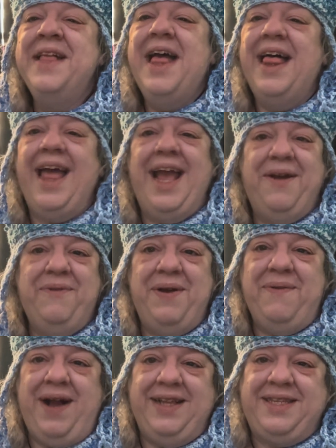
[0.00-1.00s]
Like, we
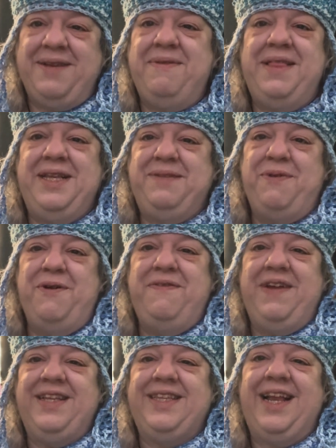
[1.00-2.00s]
watch some of these
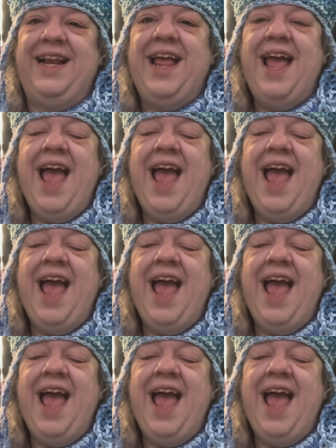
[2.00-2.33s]
movies, and